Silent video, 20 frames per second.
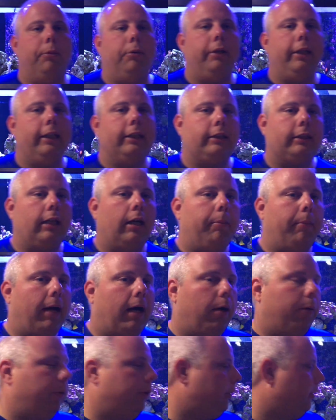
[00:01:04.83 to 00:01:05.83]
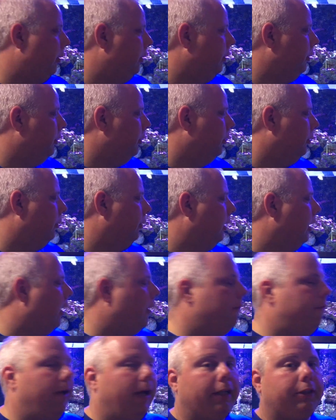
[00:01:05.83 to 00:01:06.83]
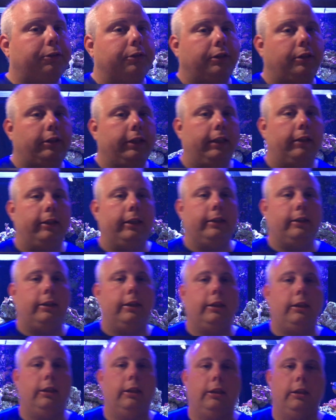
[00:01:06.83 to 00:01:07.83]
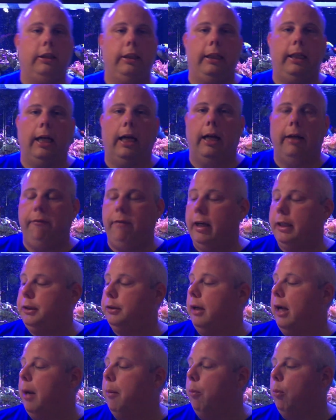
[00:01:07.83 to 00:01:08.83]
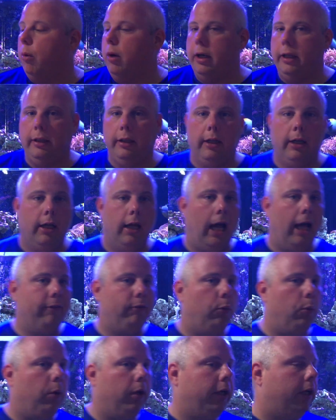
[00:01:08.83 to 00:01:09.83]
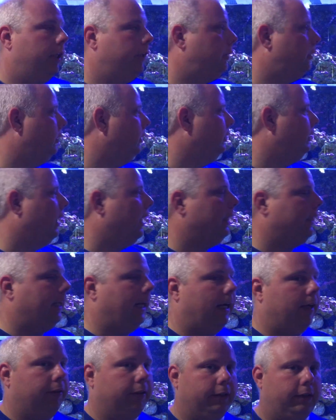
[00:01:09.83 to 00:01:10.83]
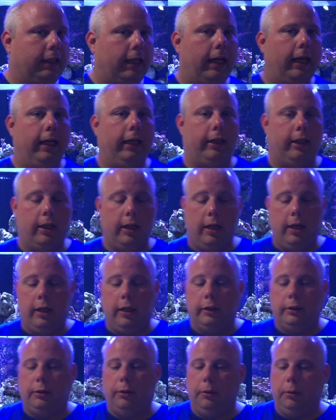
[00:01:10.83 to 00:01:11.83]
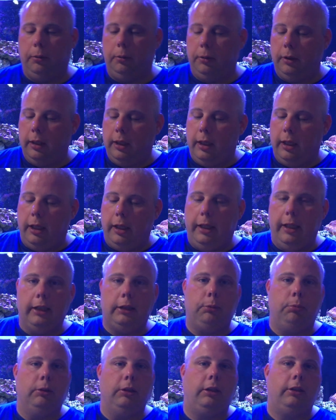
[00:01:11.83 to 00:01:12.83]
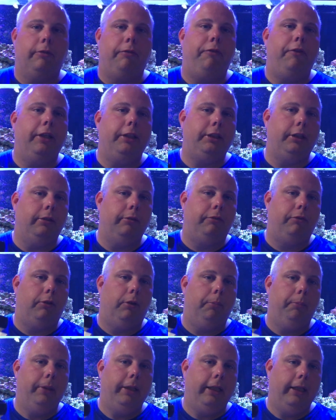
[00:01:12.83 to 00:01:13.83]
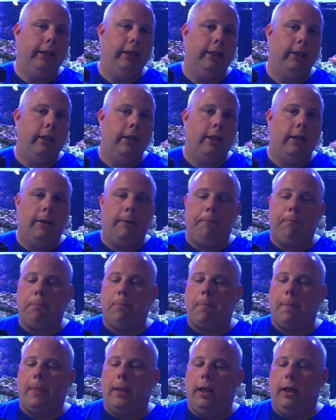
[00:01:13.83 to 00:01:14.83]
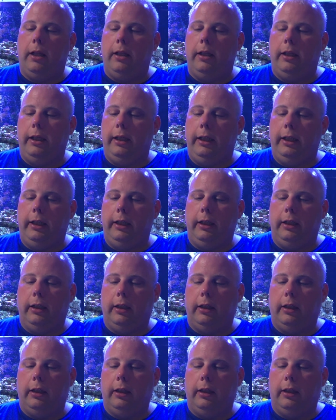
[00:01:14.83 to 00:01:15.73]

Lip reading: Marine has come out with their new Vector series. This is the Vector M1. I have a 110-gallon tank, so this was sufficient for me. The